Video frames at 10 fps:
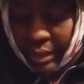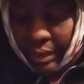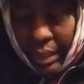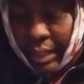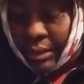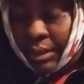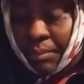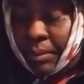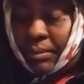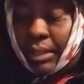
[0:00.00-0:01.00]
is saying some
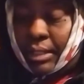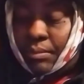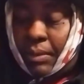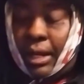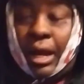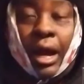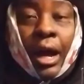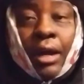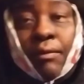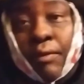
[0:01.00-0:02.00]
people say it smells like
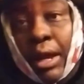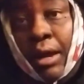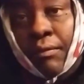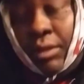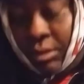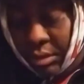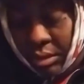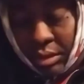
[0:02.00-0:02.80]
Aqua Velva